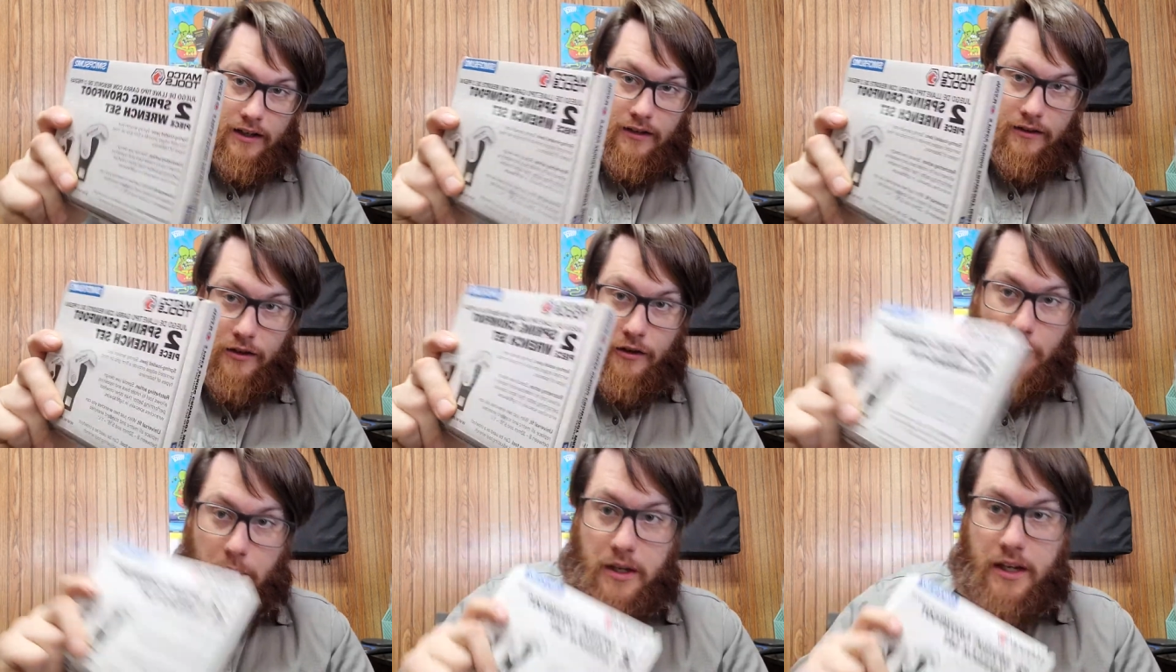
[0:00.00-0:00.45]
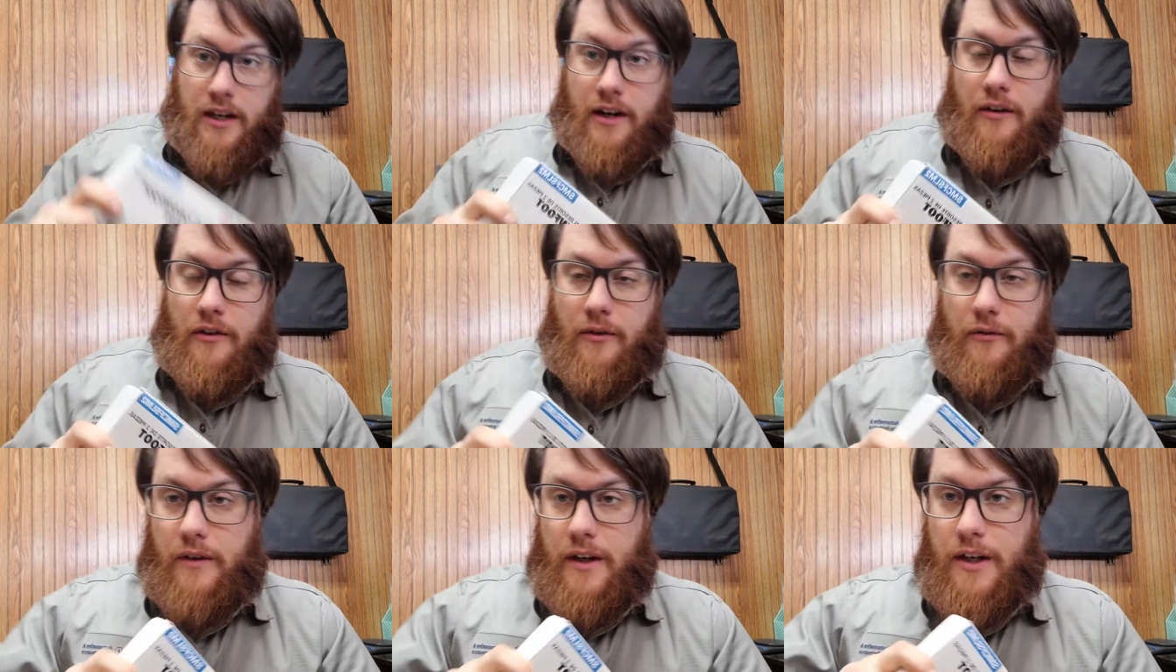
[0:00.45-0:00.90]
there will be
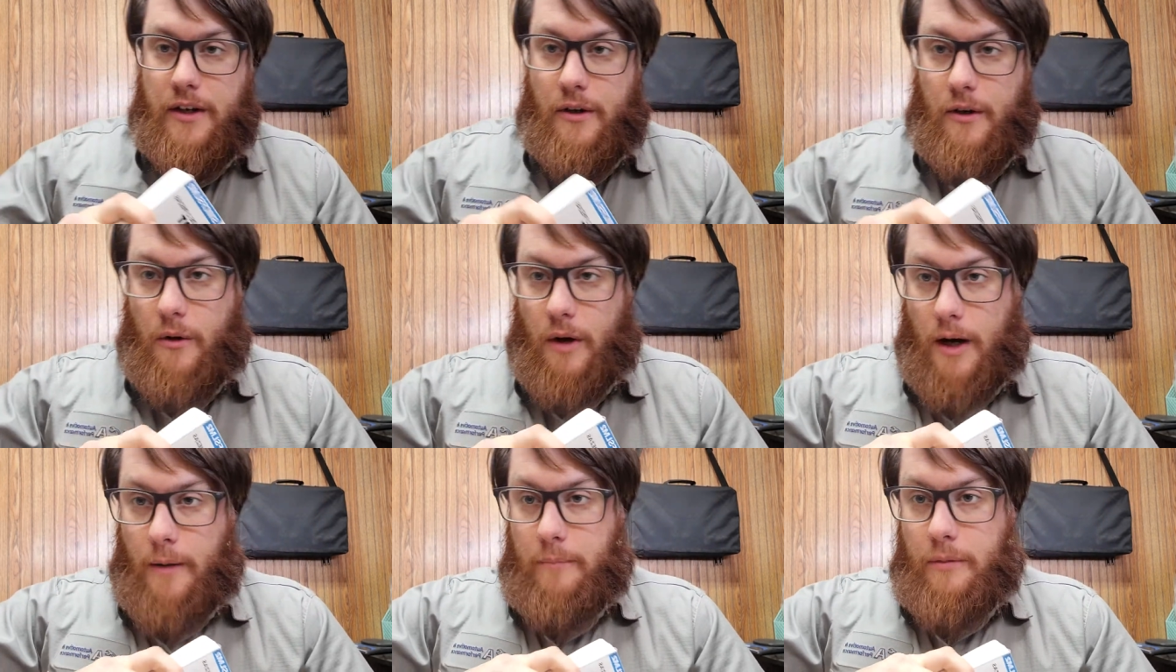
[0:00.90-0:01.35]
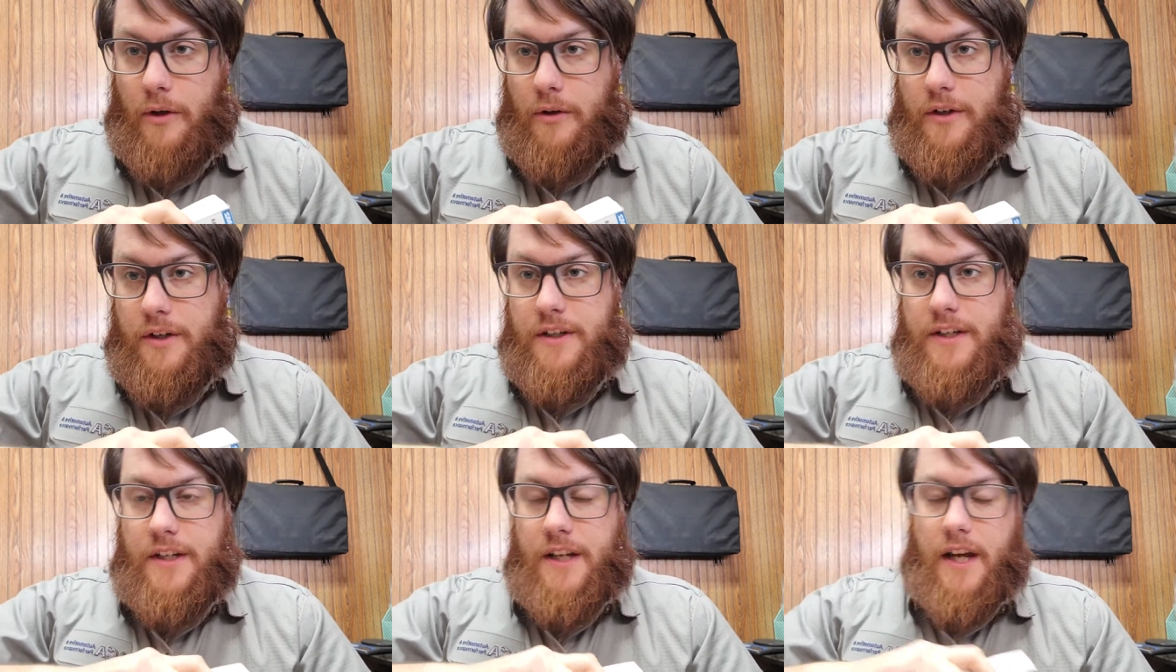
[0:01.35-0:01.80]
another video
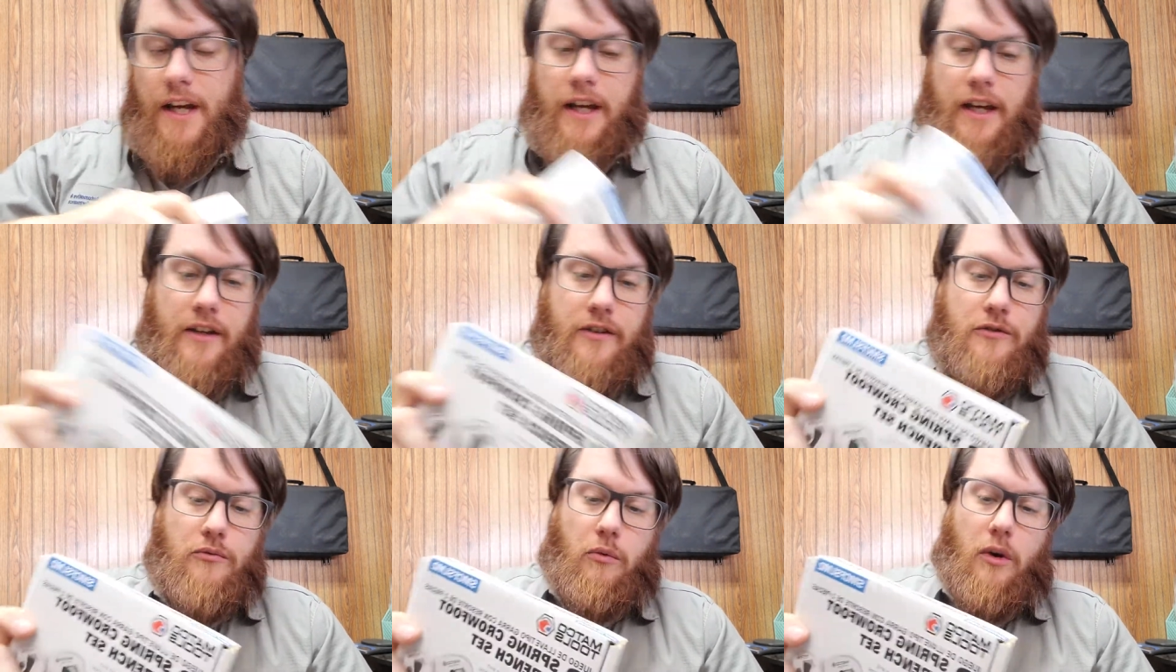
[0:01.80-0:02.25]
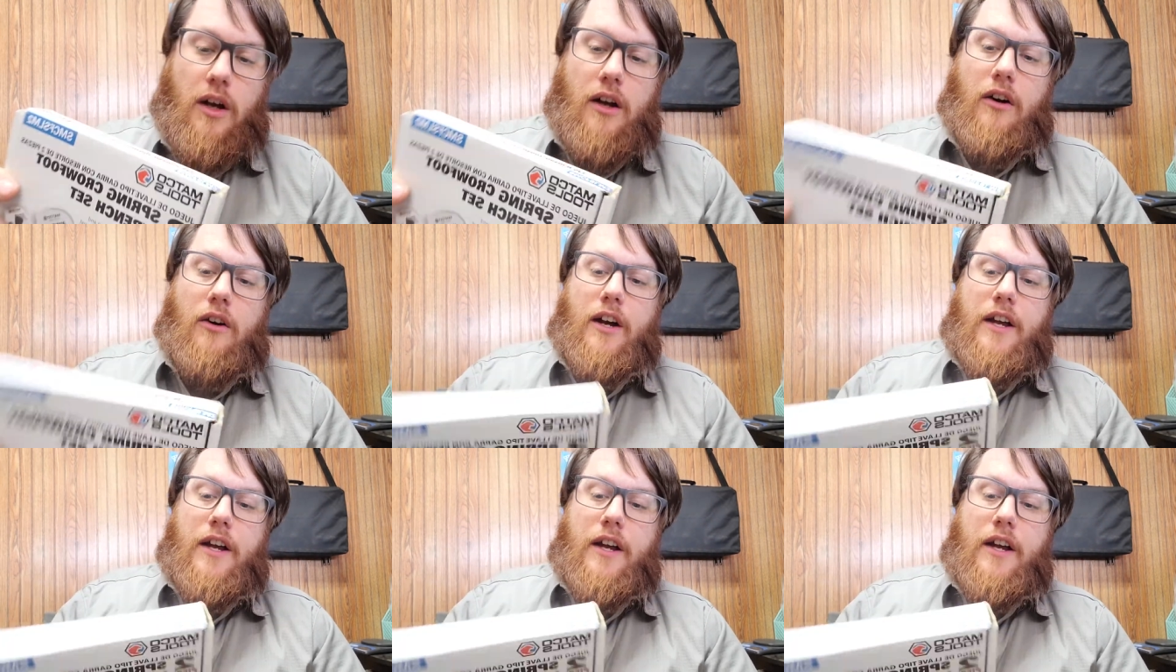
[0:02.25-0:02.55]
uploaded today as well,